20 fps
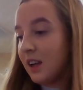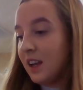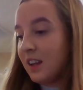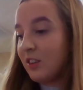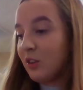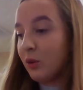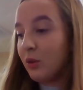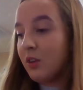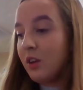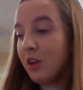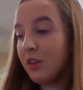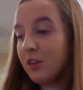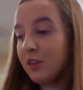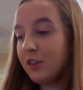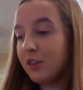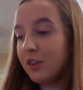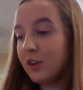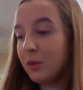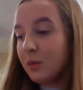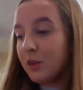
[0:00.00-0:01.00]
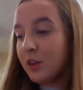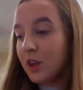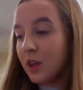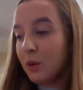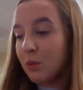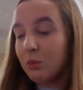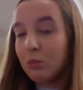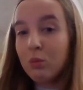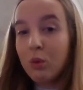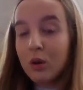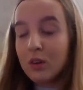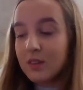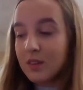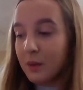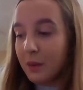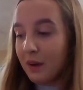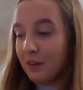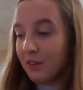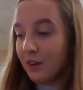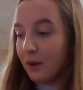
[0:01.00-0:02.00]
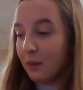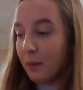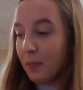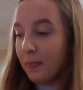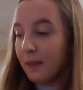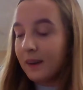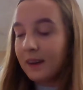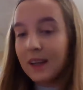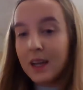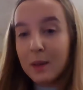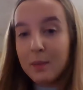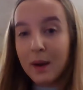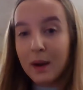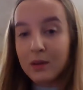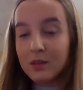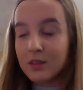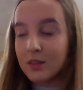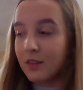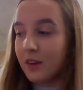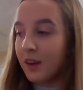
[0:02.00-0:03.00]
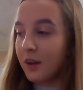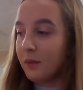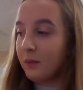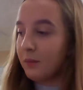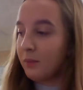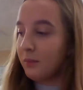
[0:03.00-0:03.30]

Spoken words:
"It's got nothing to do with you whatsoever. Keep out of it."